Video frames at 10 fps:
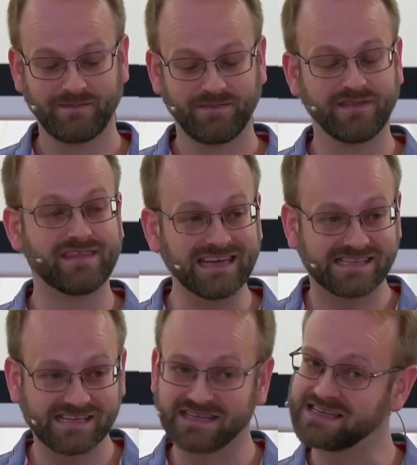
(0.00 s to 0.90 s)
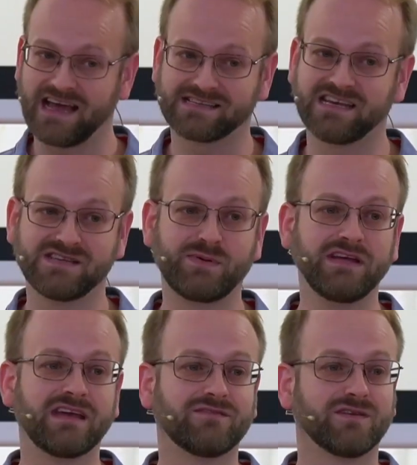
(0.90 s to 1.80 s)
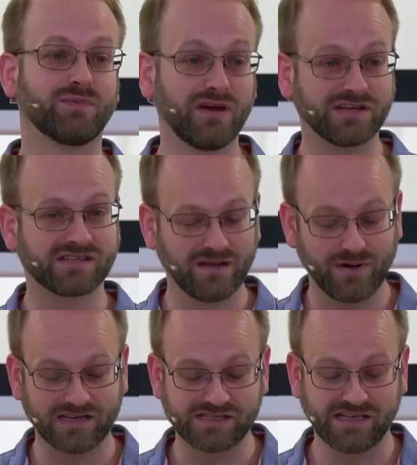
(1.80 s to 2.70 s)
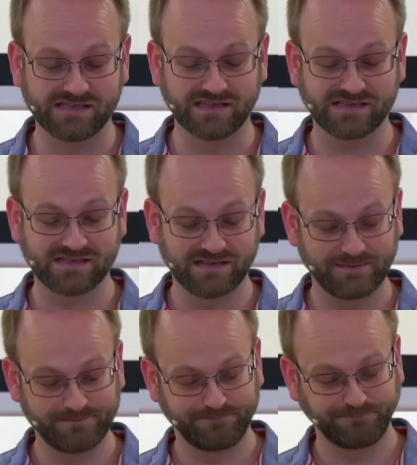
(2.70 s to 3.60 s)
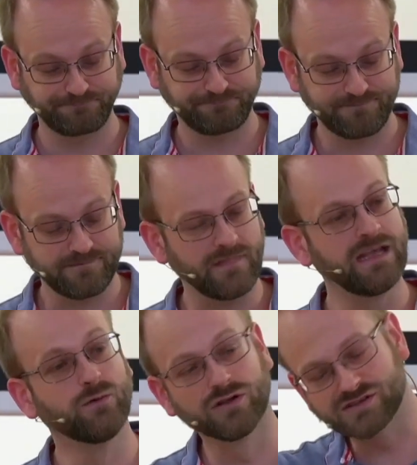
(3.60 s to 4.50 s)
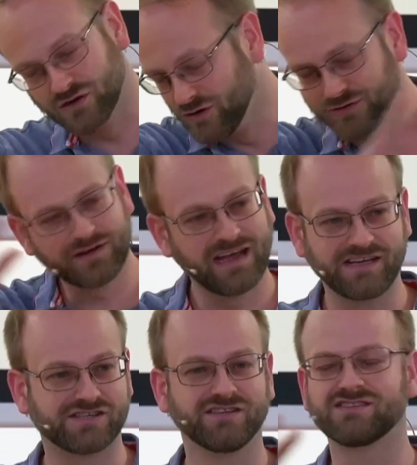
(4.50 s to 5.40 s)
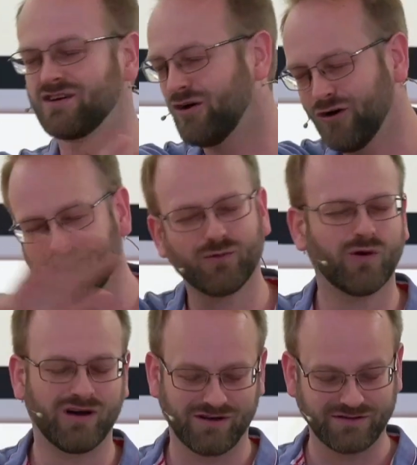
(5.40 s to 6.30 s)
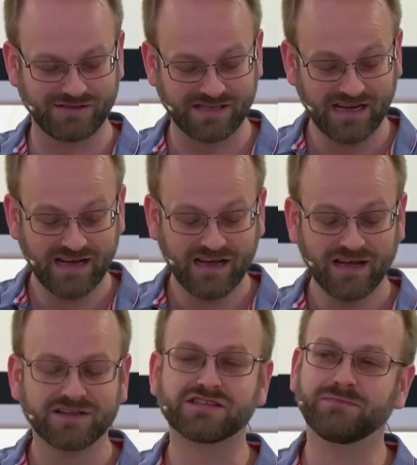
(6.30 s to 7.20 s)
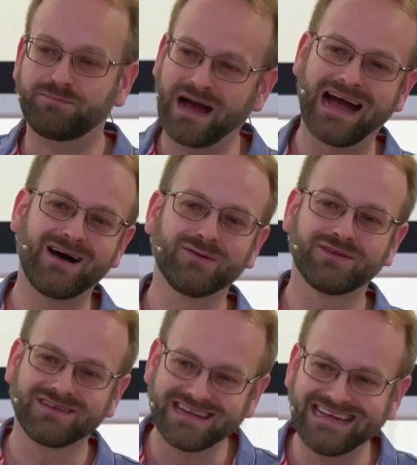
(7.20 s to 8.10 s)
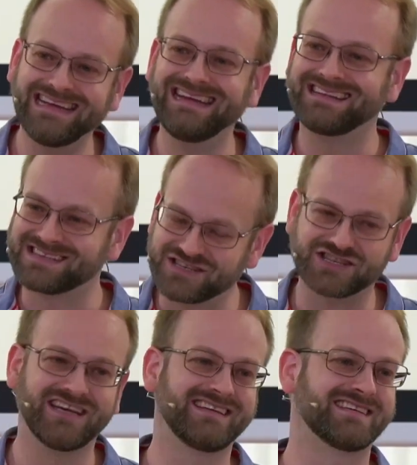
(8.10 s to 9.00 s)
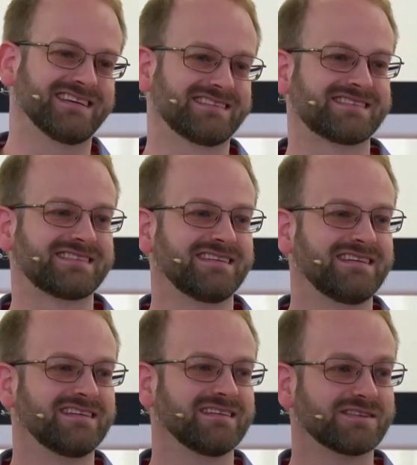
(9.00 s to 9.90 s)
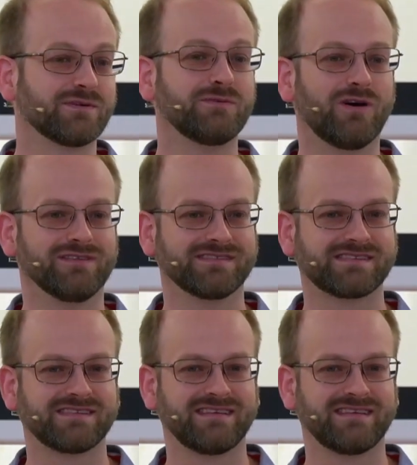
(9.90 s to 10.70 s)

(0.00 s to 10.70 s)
This is the task he's being given personally by Jesus. He wants all the nations, all the world, to bow the knee to Jesus. That's what he wants.